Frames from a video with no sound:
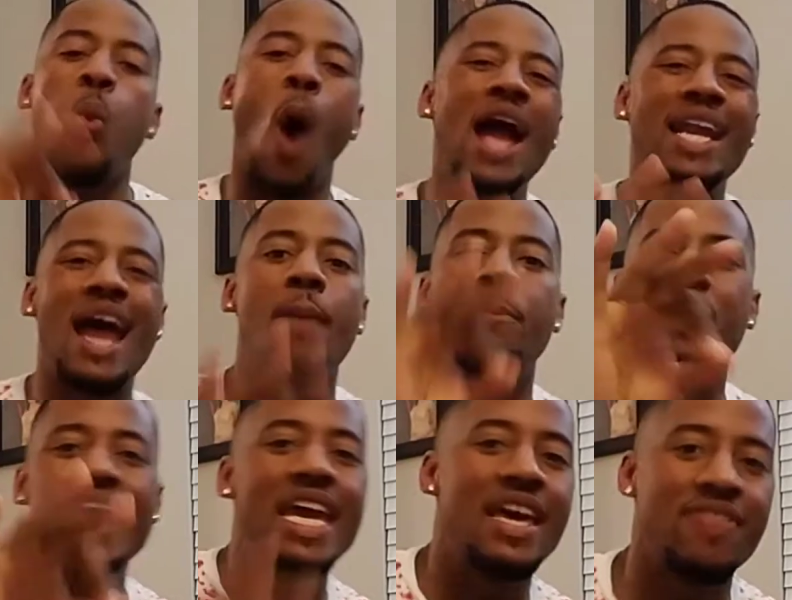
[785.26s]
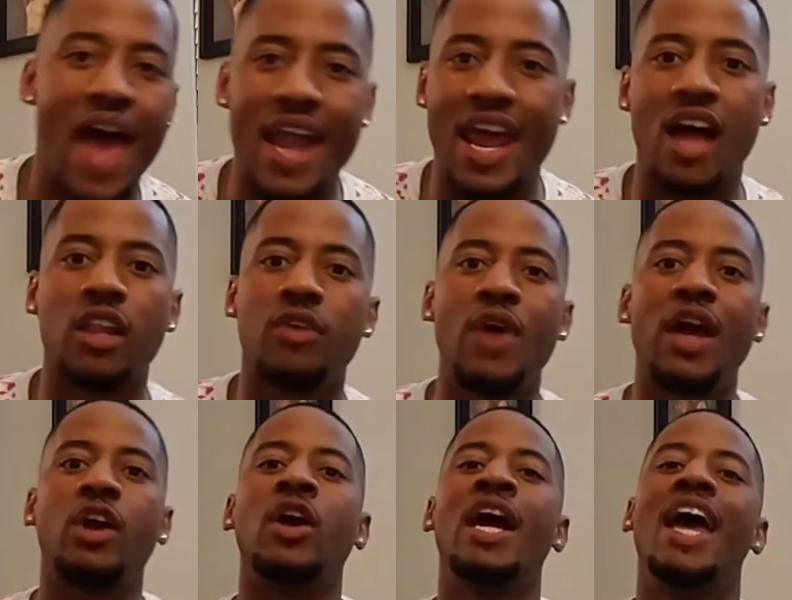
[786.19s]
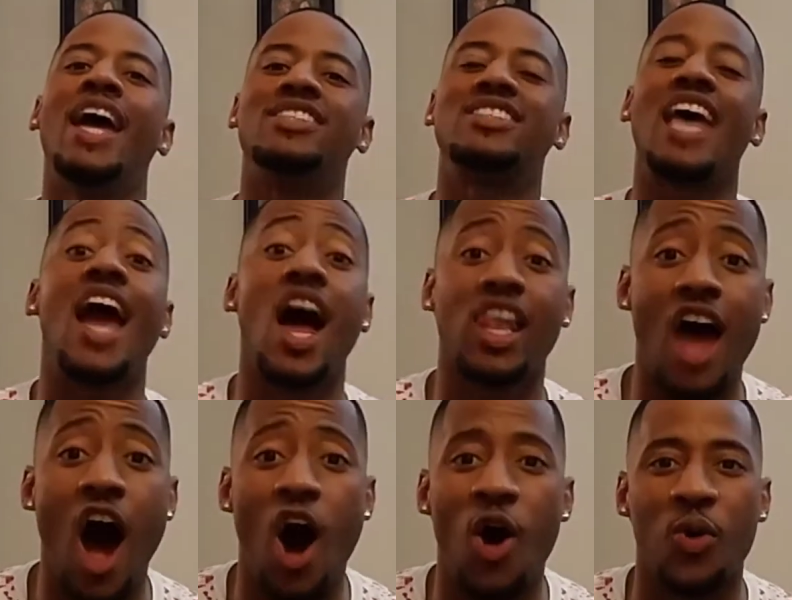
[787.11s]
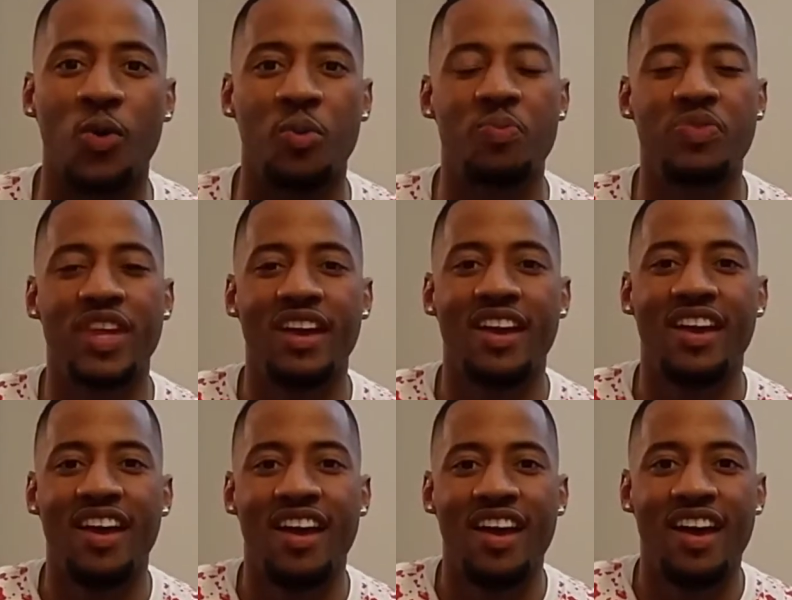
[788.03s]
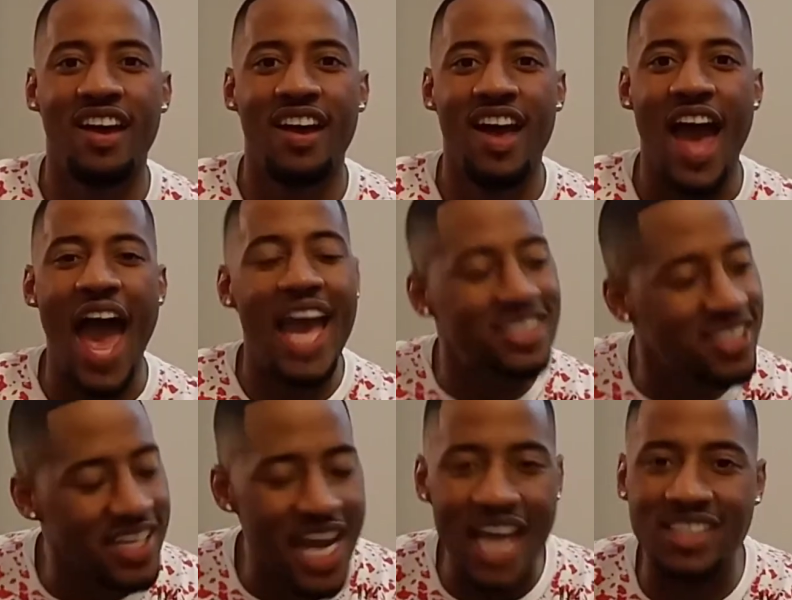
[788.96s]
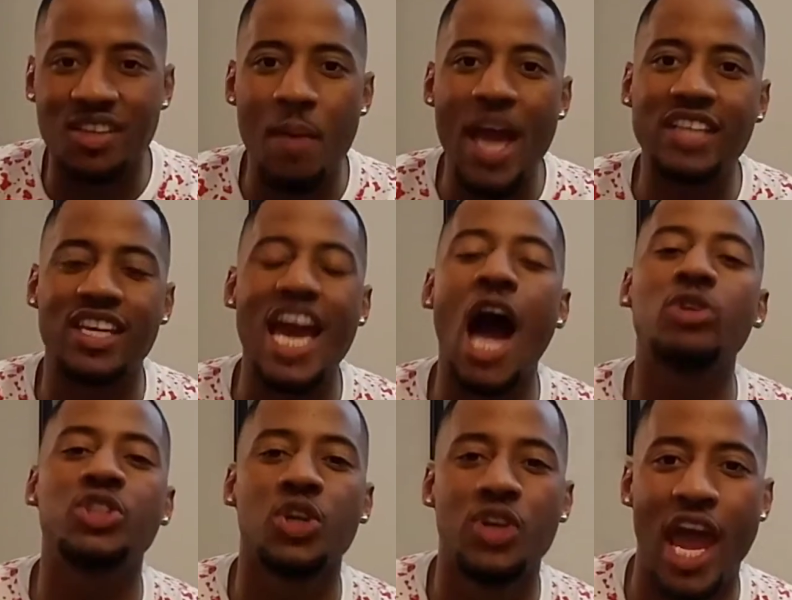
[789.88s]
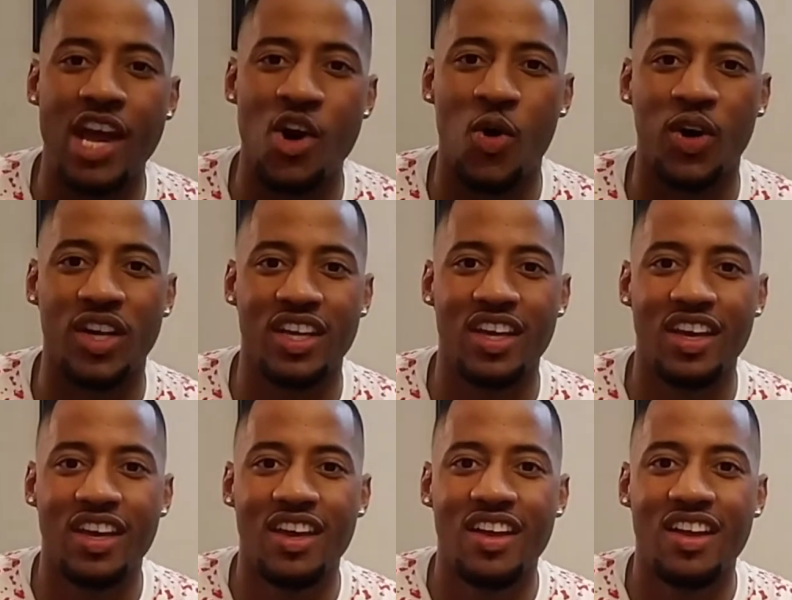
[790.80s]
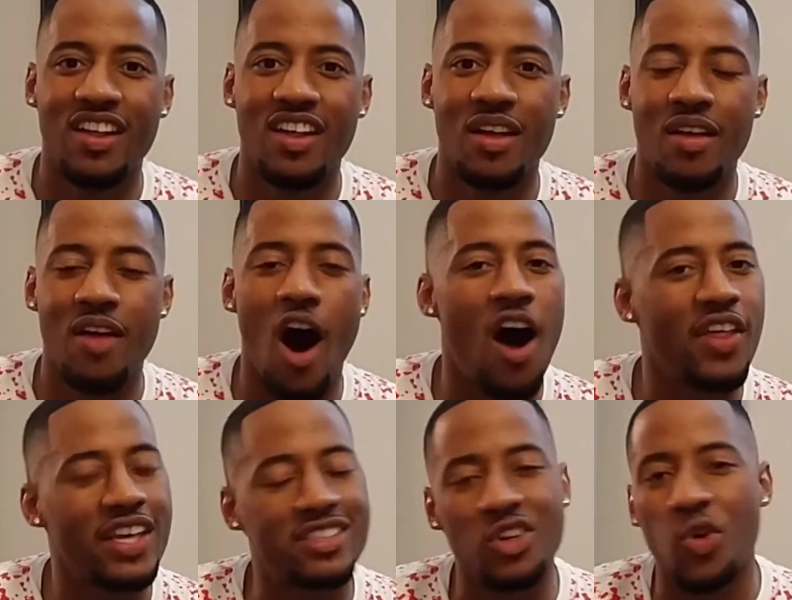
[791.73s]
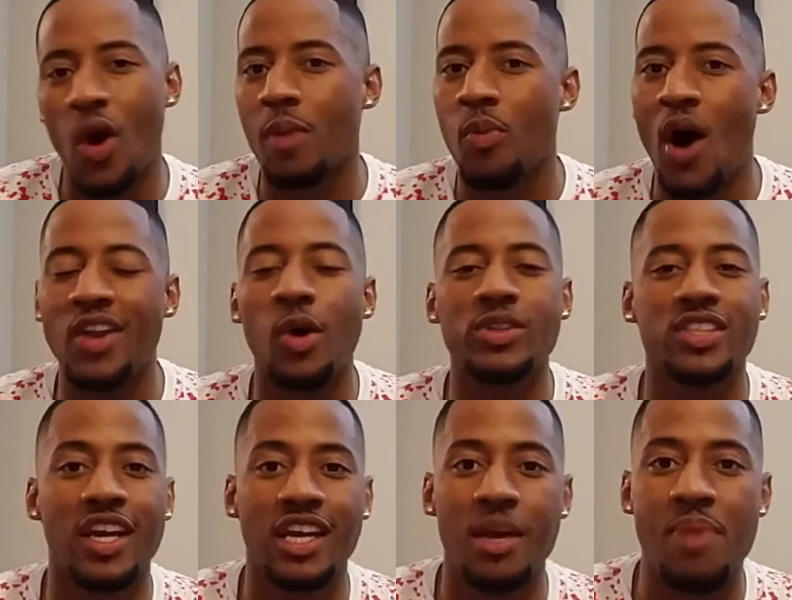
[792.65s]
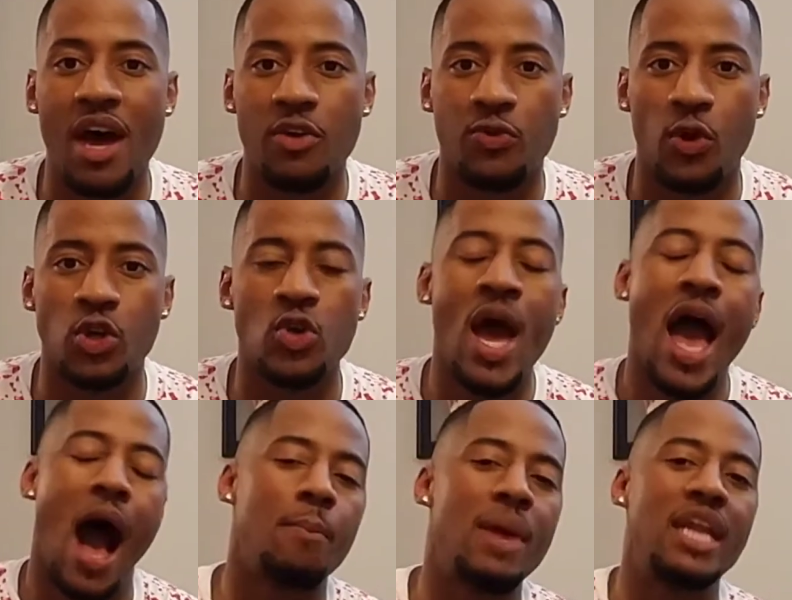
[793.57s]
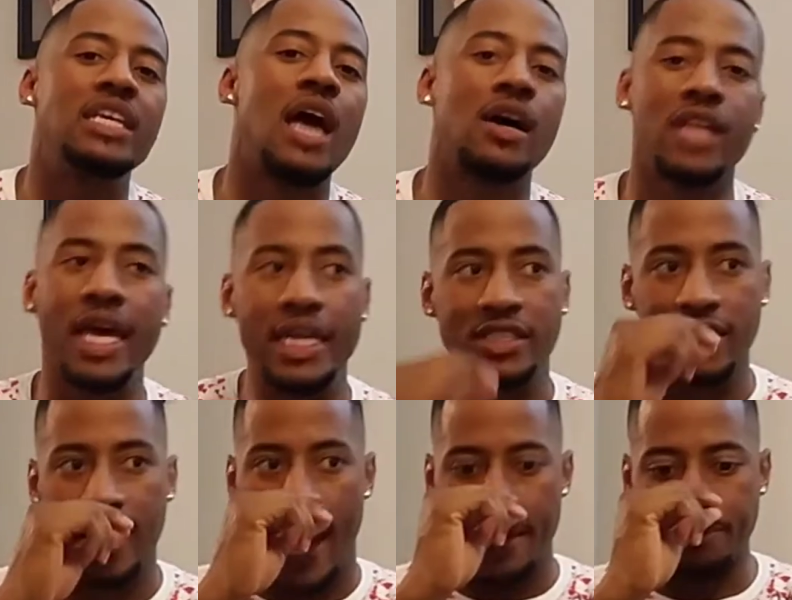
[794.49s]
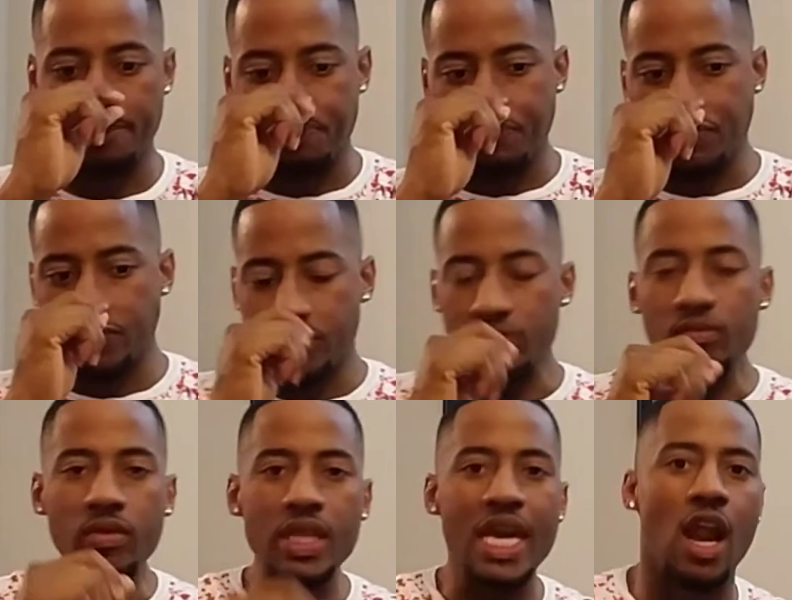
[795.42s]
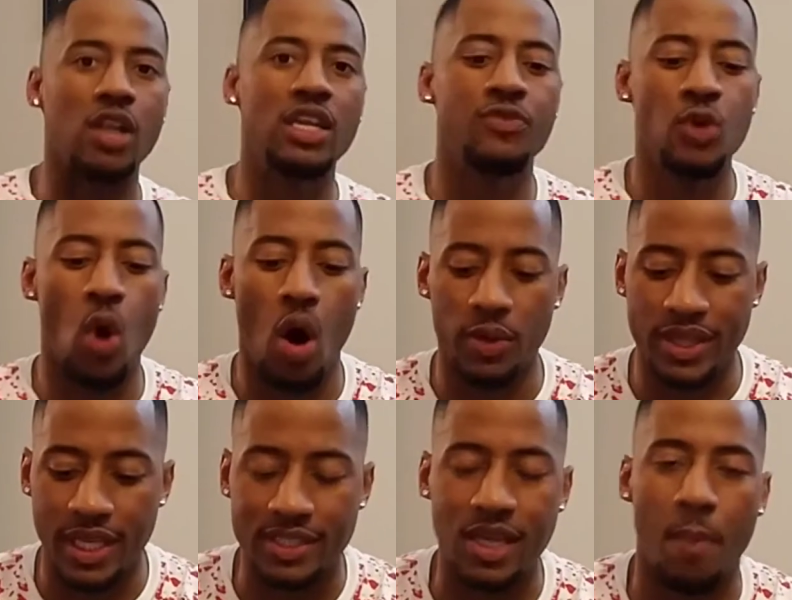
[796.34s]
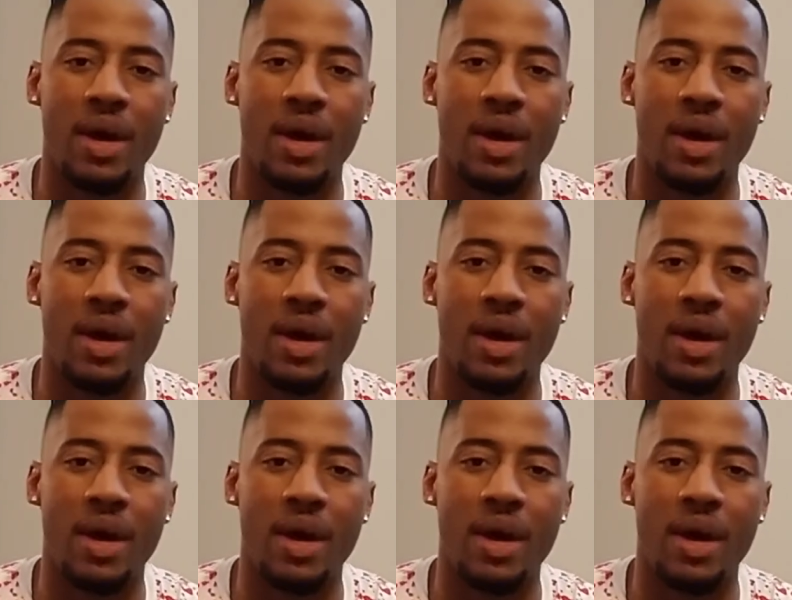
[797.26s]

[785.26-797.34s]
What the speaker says: Why not be in that elevator and say hello? Hey, today is amazing. How's your day going? Oh, that's incredible. I know it's going to get better for you. I met a young lady today, and I'll leave you all with this.